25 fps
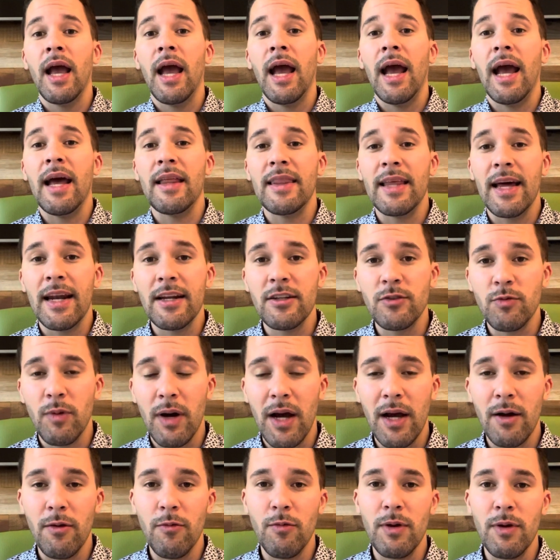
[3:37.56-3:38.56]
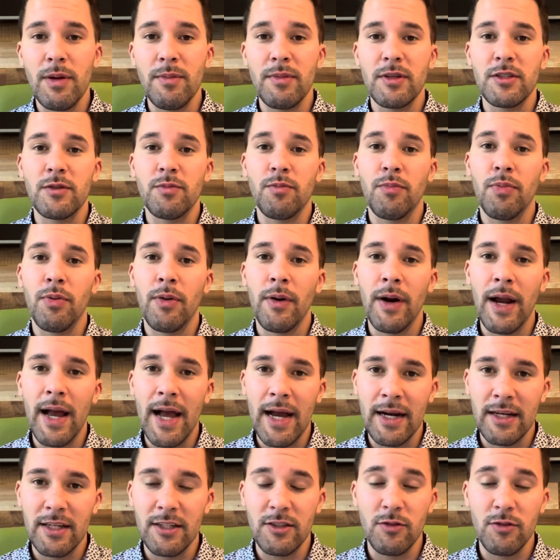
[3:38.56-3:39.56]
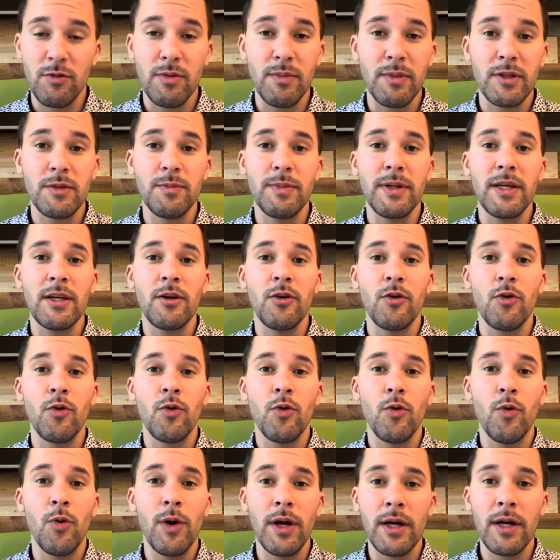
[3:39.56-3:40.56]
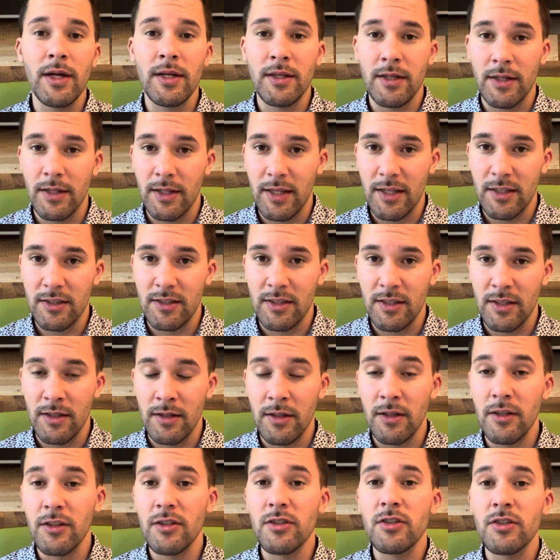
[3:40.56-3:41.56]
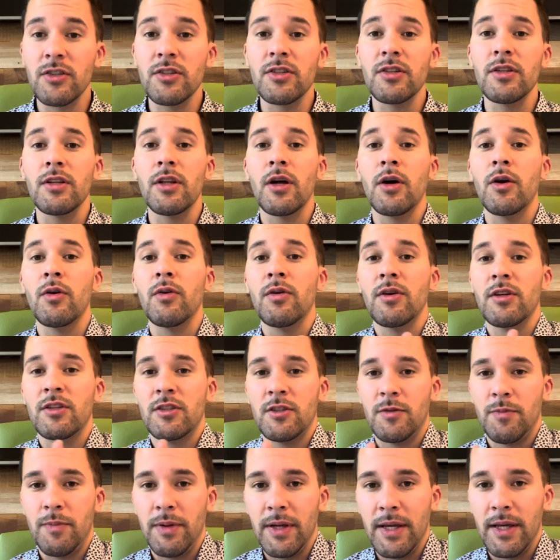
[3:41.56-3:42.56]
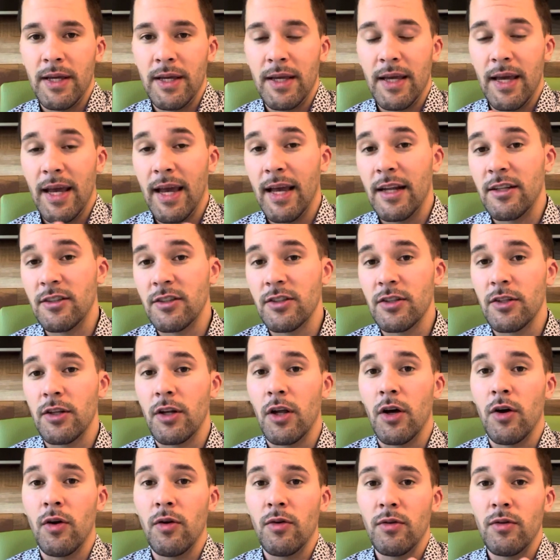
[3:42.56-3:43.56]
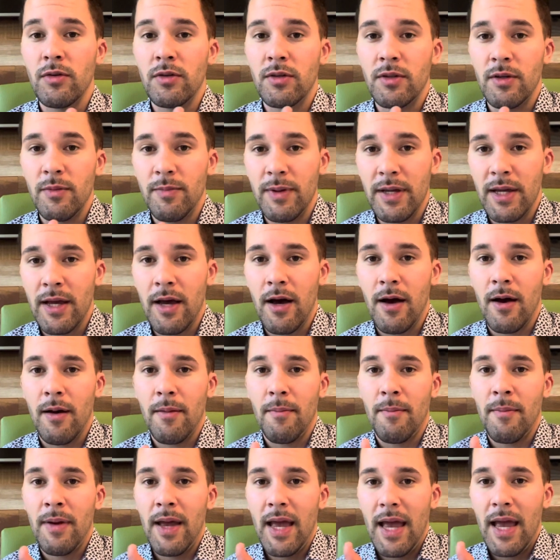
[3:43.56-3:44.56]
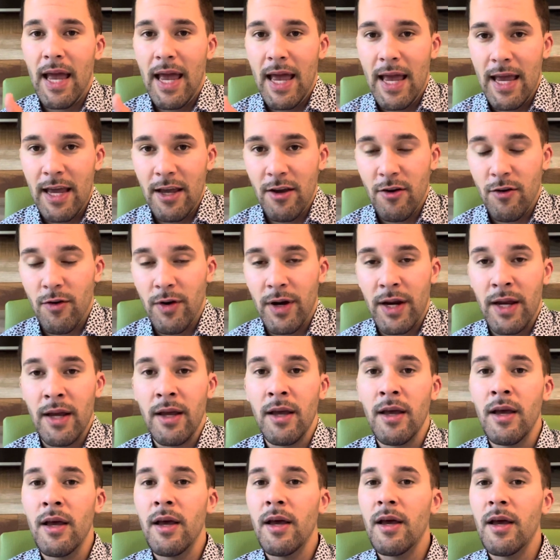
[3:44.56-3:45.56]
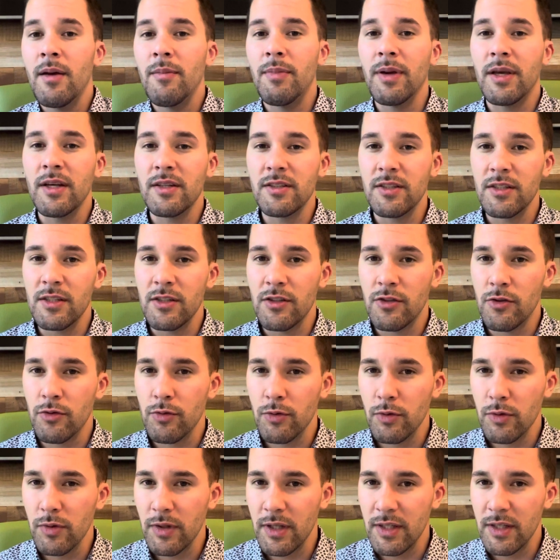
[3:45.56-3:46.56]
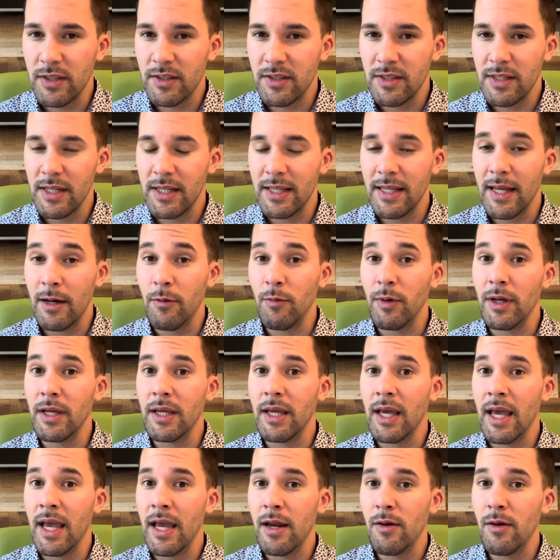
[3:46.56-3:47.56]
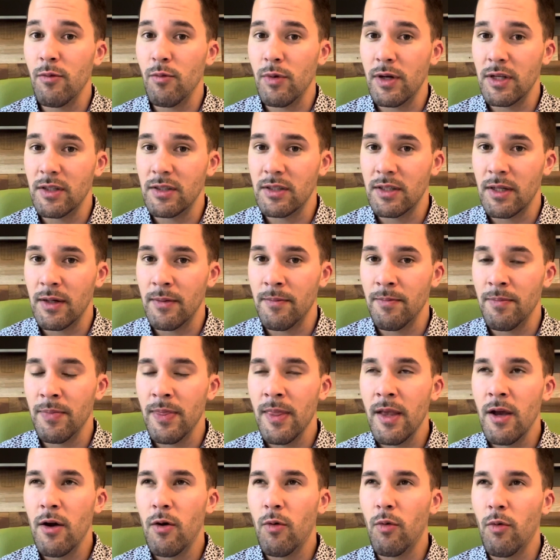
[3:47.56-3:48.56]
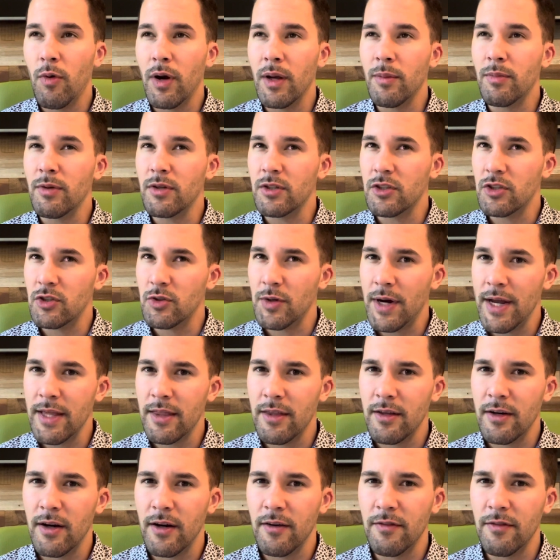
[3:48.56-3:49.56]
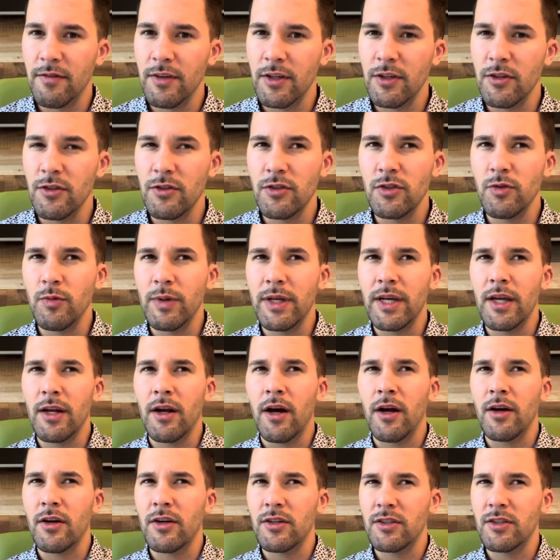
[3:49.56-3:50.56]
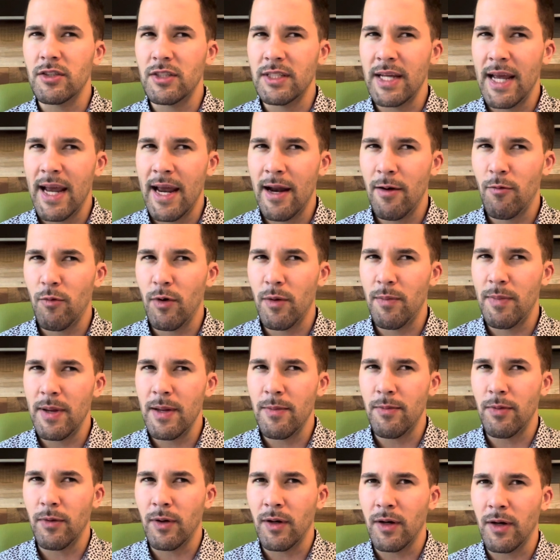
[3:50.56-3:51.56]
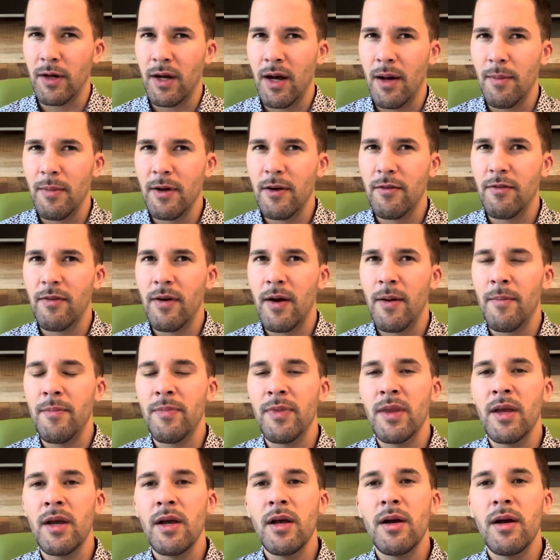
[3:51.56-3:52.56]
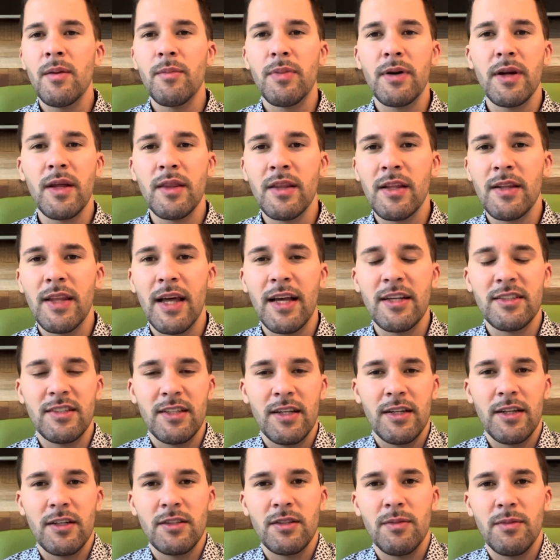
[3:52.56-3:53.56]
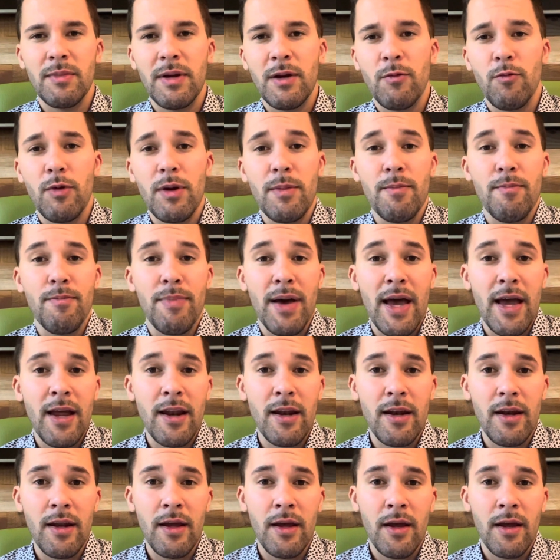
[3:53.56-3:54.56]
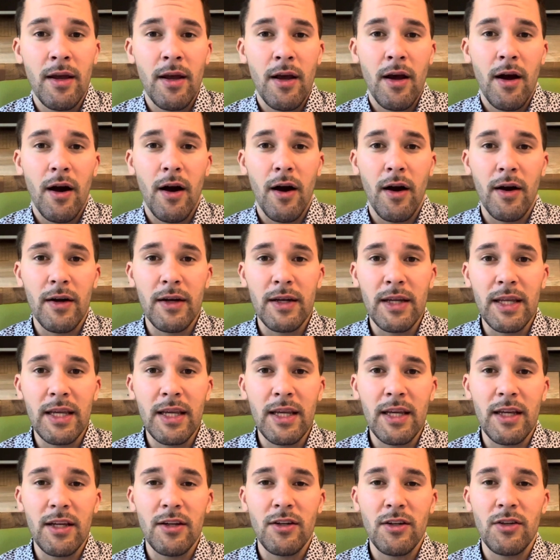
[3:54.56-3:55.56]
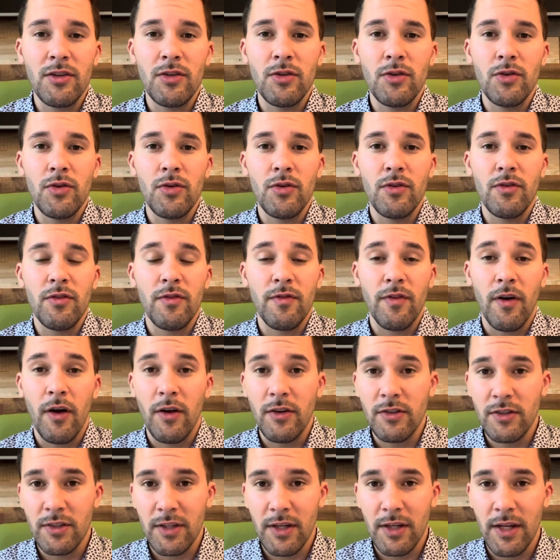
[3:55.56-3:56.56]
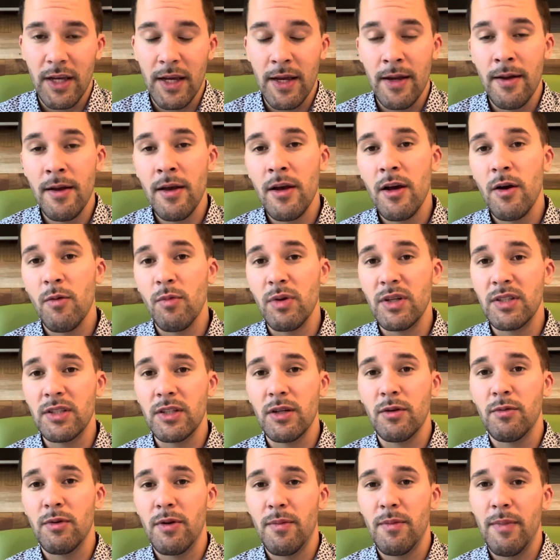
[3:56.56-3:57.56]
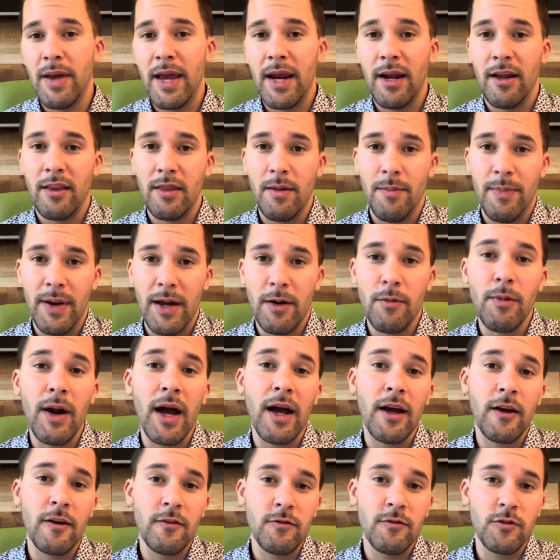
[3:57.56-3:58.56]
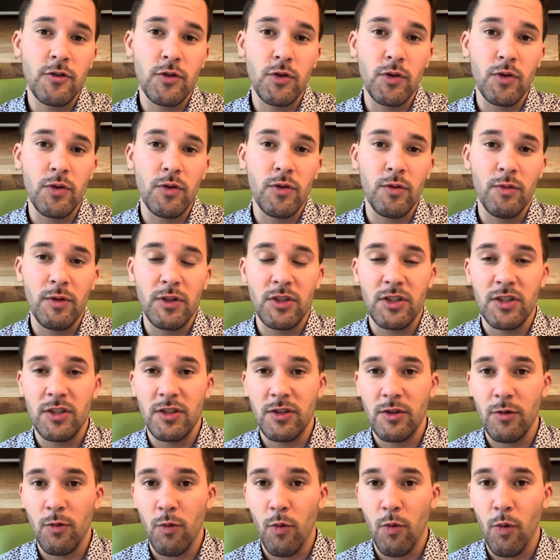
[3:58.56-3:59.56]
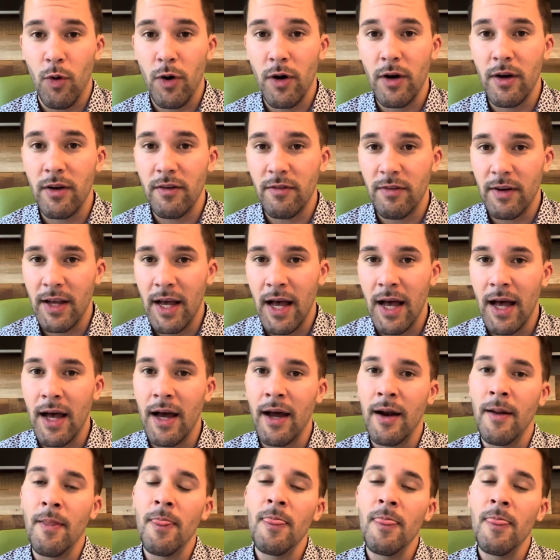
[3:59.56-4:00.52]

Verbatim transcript: And that is why we must practice. We must be quick to listen, slow to speak, and slow to become angry. Because it is through listening that we gain wisdom, we're able to strengthen our views, we can understand where people are coming from. But nonetheless, that doesn't mean we bend our knee to falsity, we still remain on the bedrock of truth, which is the Word of God.